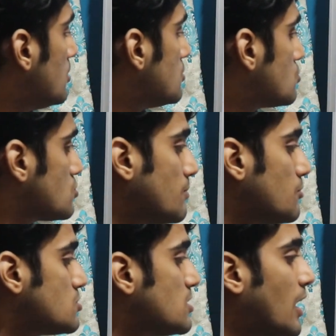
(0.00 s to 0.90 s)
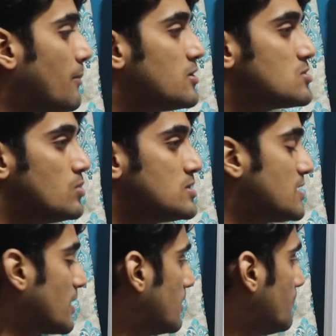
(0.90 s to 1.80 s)
So suppose the timer is 1
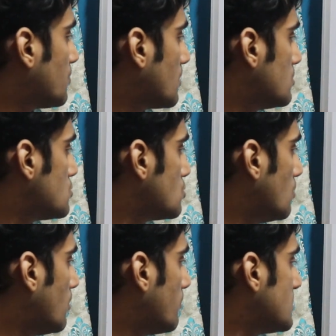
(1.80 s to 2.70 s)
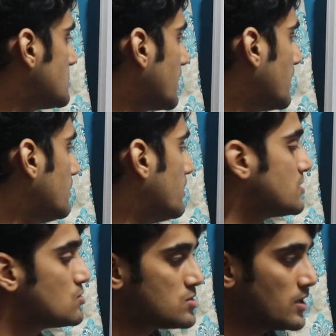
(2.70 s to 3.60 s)
second. So for 1 second there
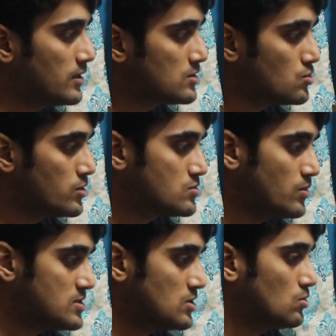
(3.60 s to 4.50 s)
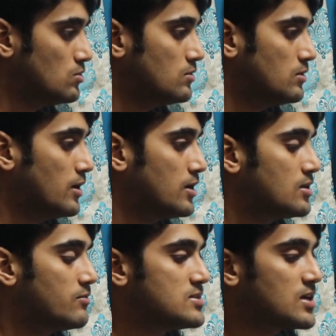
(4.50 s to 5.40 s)
is no signal, so it's 1 0. Then
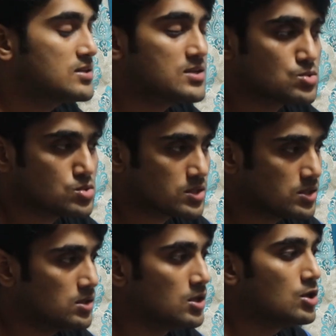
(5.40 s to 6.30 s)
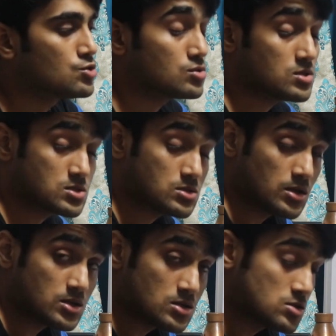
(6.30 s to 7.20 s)
another 1 second there is no signal, so there's
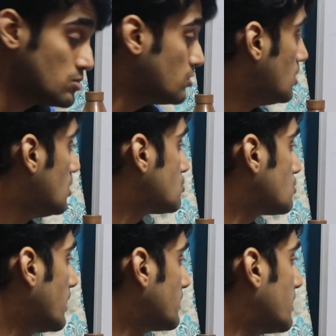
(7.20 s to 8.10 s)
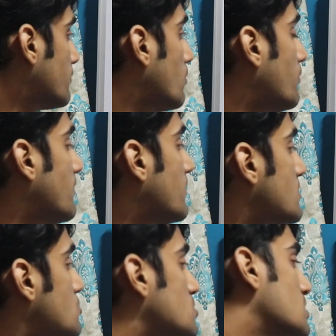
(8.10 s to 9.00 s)
another 0. So like that, for 5
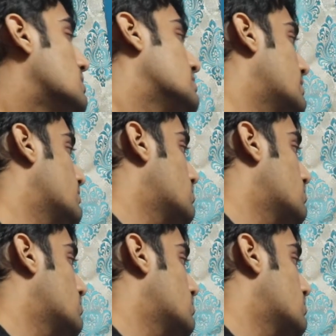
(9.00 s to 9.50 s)
seconds no signal, then